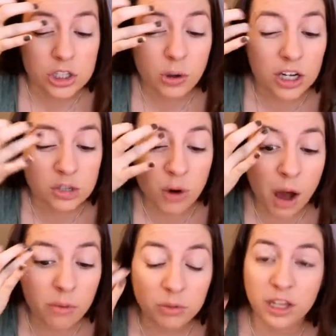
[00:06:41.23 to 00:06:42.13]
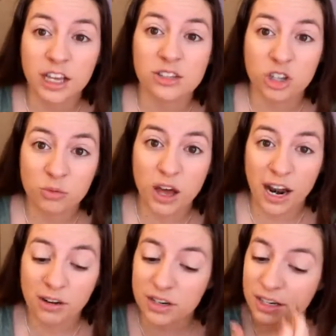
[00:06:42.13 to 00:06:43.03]
So I should probably scoop
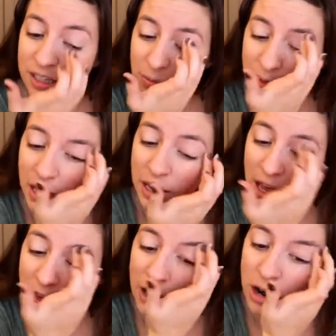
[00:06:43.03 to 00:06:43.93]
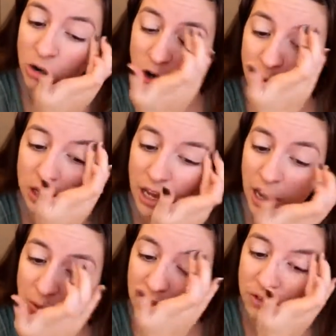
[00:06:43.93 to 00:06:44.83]
that out into something, and normally
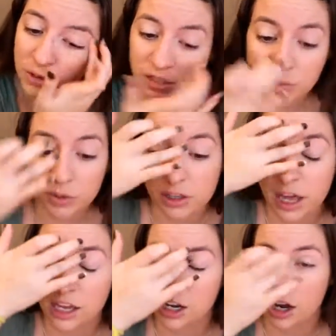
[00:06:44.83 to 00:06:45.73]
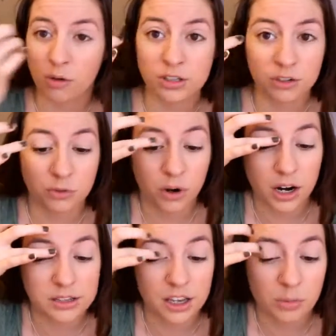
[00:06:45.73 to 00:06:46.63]
I would have used something like, you know, a
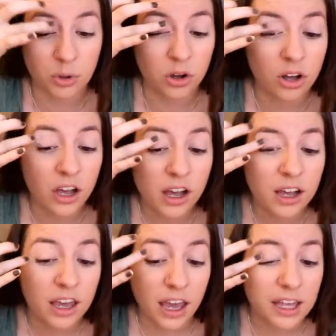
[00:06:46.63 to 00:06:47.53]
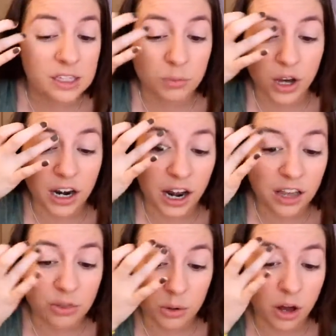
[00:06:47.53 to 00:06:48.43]
Sephora sample case, but I
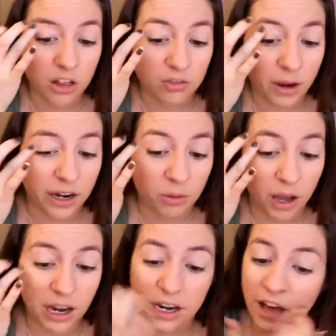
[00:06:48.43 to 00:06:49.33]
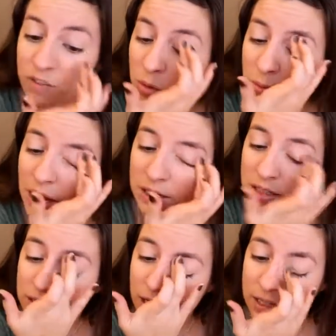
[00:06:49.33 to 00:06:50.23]
had thrown all of mine away and haven't been back to
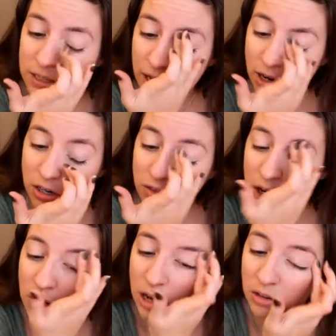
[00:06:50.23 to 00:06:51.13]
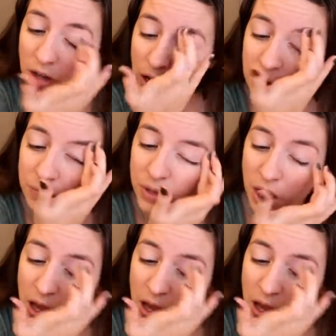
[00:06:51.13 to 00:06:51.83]
the States and I don't even know how long.